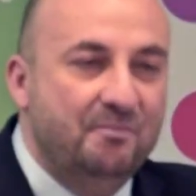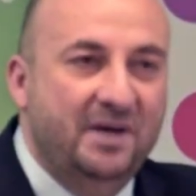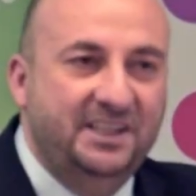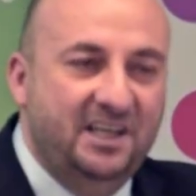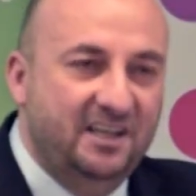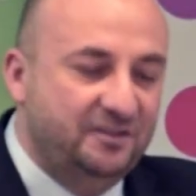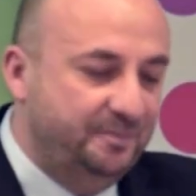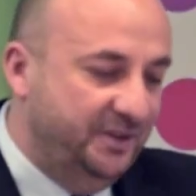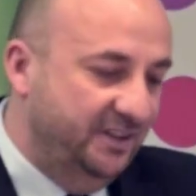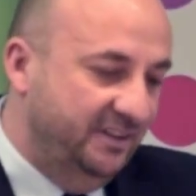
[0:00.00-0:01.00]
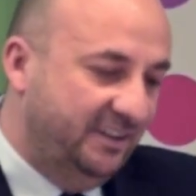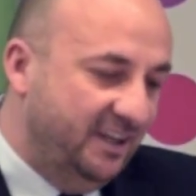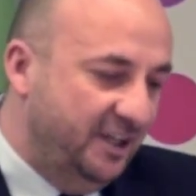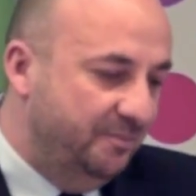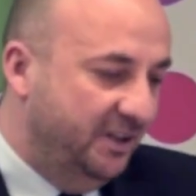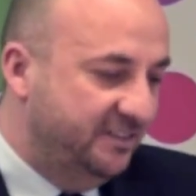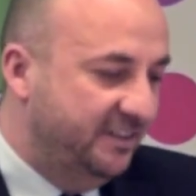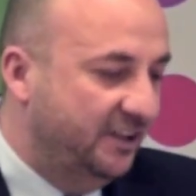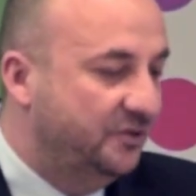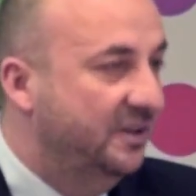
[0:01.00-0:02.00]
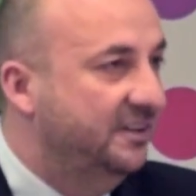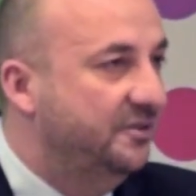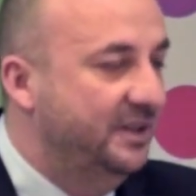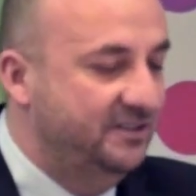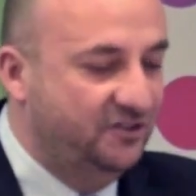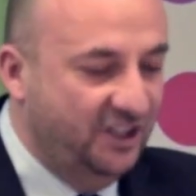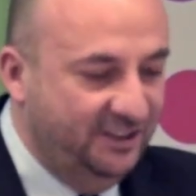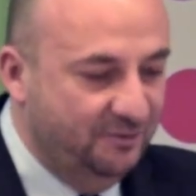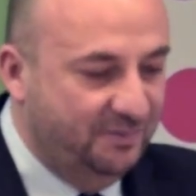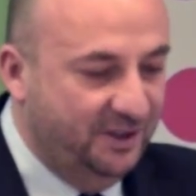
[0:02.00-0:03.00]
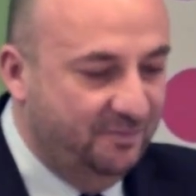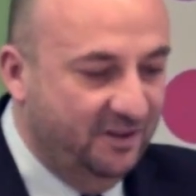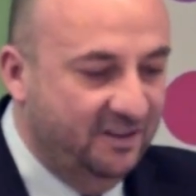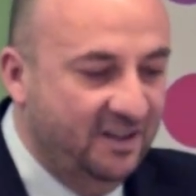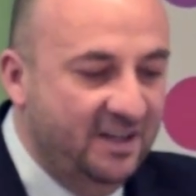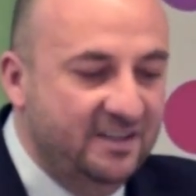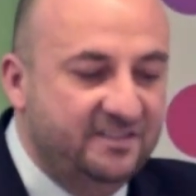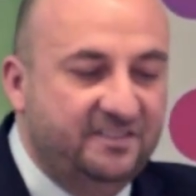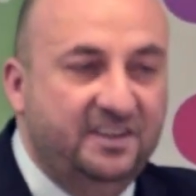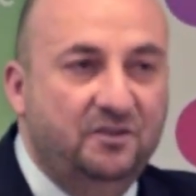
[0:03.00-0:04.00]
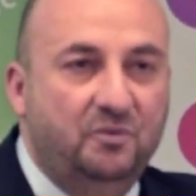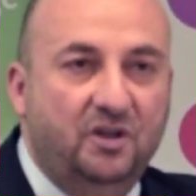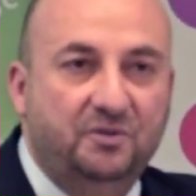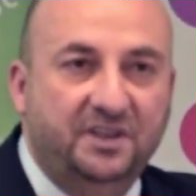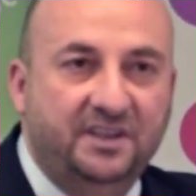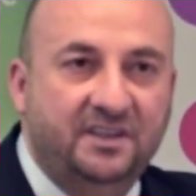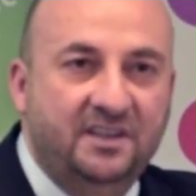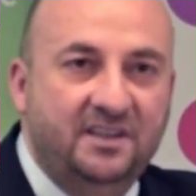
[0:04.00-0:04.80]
many lesbian, gay, bisexual, and transgender people still worry